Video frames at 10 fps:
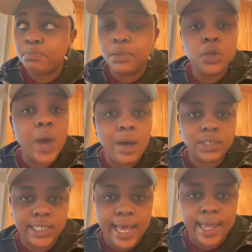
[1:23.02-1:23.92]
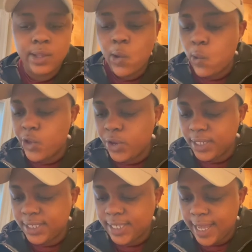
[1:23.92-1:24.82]
blue outside, or you
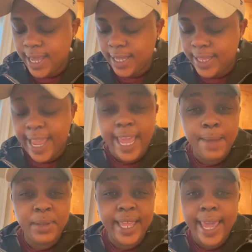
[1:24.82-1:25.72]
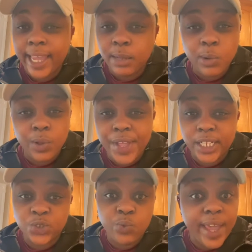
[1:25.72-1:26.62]
could say name an animal
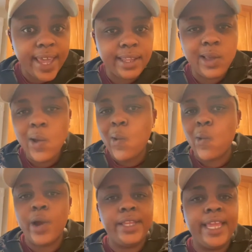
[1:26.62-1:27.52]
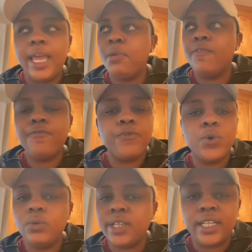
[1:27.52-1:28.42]
that is red, or name a
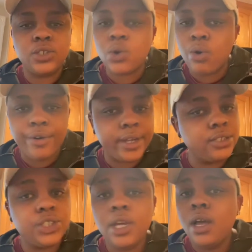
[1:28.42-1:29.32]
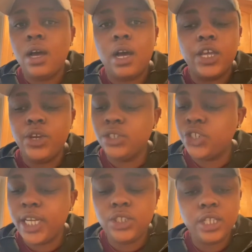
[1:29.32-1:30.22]
fruit that is orange. You can
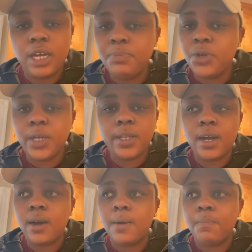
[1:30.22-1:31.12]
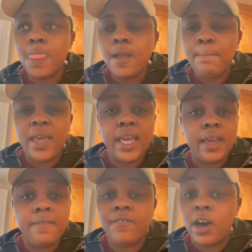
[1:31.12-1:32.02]
change it up. You can make
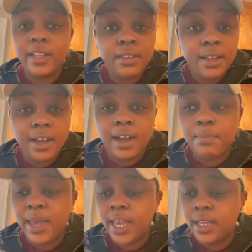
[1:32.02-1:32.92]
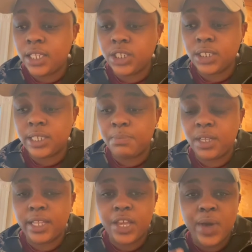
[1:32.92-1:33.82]
it fun, make it into
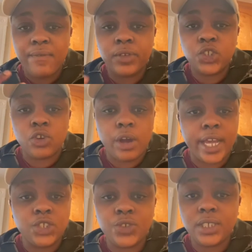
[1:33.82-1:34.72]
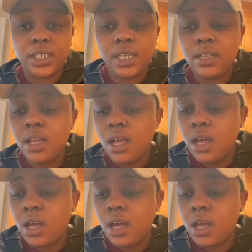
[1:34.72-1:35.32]
something that you have strong interest in.